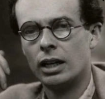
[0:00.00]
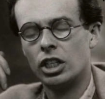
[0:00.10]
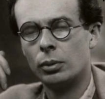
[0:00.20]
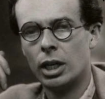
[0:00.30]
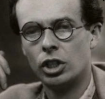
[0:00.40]

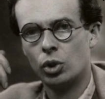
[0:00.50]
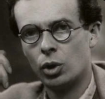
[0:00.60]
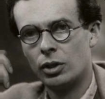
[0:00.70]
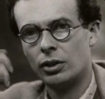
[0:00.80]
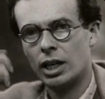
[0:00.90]
speak
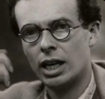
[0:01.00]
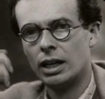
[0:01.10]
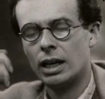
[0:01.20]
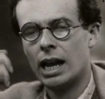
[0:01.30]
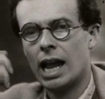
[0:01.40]
truthfully,
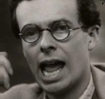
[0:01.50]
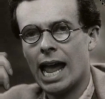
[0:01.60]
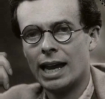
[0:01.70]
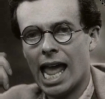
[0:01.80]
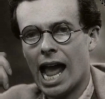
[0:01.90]

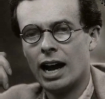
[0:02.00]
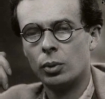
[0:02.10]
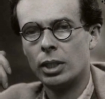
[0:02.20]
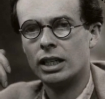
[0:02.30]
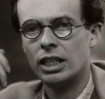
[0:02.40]
and act
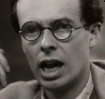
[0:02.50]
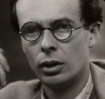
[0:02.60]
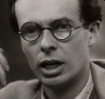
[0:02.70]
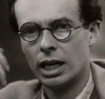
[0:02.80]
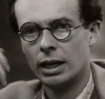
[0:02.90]
with
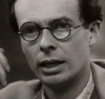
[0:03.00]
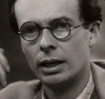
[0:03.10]
integrity.